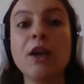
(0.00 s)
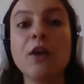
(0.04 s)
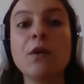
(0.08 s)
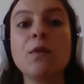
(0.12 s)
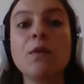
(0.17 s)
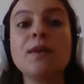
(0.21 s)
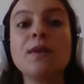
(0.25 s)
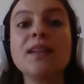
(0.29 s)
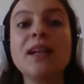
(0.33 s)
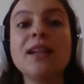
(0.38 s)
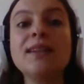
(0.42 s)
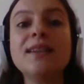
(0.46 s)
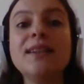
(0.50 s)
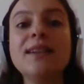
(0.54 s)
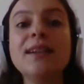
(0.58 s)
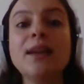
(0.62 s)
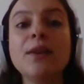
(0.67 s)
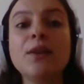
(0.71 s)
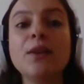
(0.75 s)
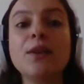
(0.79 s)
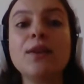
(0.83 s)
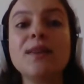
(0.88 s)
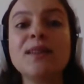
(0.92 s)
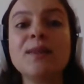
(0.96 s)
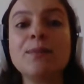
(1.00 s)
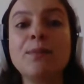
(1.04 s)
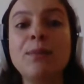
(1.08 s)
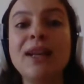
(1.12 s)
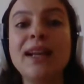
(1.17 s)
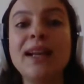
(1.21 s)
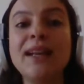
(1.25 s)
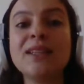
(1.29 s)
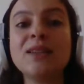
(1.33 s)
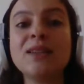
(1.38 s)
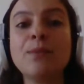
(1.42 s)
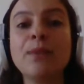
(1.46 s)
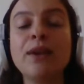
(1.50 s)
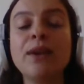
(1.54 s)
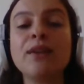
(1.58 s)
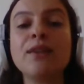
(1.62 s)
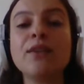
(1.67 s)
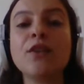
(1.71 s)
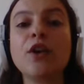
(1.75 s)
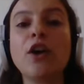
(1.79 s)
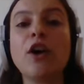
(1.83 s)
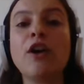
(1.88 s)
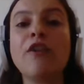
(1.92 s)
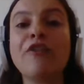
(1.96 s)
resulting in the
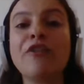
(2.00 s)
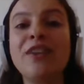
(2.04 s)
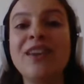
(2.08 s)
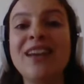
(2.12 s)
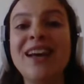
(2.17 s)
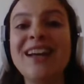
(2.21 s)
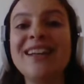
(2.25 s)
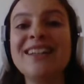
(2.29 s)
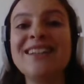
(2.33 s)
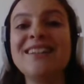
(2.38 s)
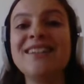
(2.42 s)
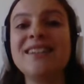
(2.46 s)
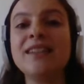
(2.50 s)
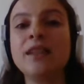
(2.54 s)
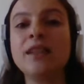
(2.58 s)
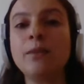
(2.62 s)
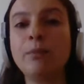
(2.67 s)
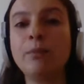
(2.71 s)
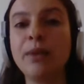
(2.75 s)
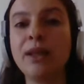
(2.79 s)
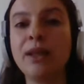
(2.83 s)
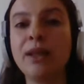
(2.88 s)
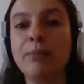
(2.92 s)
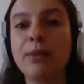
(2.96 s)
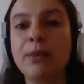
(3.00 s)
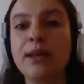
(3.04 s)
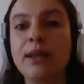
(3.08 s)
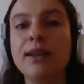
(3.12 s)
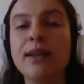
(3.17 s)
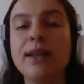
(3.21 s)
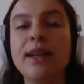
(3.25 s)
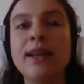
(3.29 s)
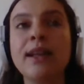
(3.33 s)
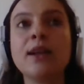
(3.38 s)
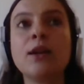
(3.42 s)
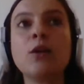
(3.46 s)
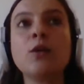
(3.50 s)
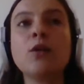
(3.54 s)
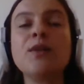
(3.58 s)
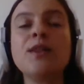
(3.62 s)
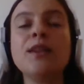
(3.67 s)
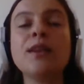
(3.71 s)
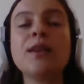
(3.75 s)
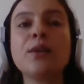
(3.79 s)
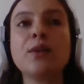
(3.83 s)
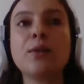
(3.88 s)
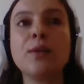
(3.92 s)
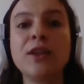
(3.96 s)
displacement of 19 people,
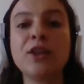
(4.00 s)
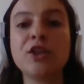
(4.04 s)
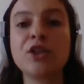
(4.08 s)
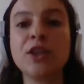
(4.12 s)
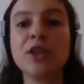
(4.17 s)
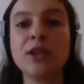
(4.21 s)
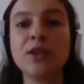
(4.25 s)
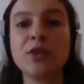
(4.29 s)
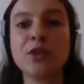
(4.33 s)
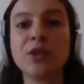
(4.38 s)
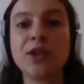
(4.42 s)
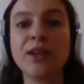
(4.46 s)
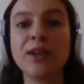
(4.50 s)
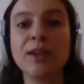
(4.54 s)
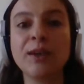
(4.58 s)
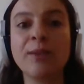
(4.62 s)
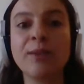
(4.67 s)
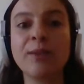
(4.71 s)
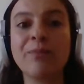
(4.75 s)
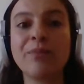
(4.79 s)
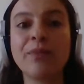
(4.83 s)
including 3 children.